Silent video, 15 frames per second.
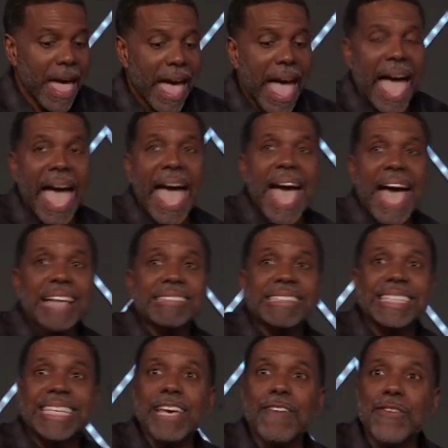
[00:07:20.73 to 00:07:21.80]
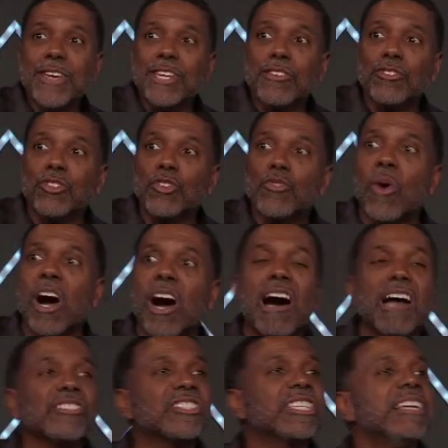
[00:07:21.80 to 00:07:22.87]
has given to
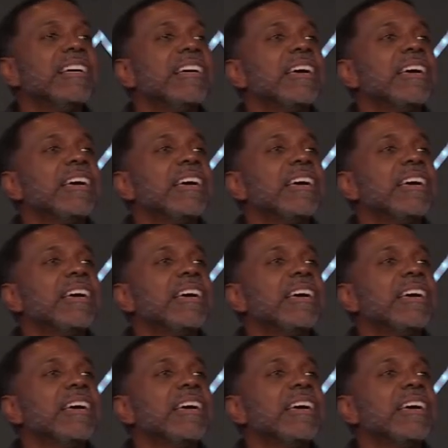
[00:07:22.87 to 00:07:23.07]
us